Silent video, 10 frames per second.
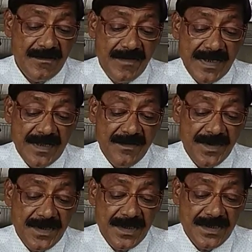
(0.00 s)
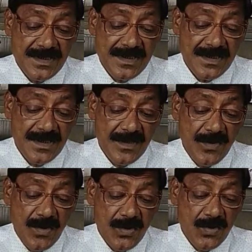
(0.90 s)
but the British
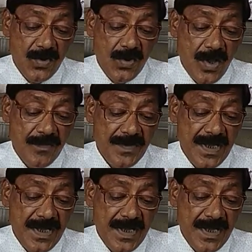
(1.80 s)
control of